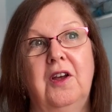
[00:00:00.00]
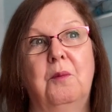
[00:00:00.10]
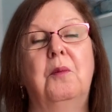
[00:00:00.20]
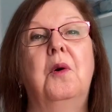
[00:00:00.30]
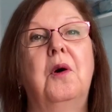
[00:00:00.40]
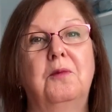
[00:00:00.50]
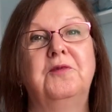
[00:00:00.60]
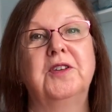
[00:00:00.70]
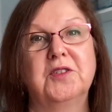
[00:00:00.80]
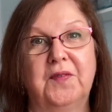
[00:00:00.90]
more
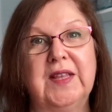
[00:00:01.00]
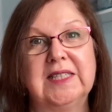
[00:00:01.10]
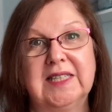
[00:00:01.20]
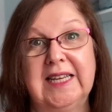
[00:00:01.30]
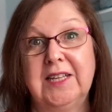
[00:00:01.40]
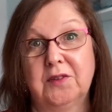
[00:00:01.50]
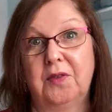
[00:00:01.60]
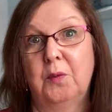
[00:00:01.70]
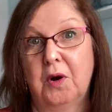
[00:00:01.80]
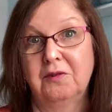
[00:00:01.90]
obvious on this than it is on
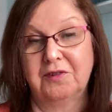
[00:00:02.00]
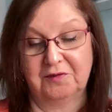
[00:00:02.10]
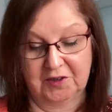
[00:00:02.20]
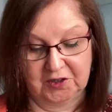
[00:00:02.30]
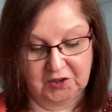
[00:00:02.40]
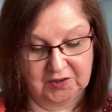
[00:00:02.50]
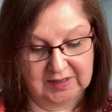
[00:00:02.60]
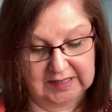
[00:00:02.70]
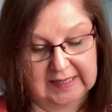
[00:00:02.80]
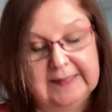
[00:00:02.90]
the woven versions.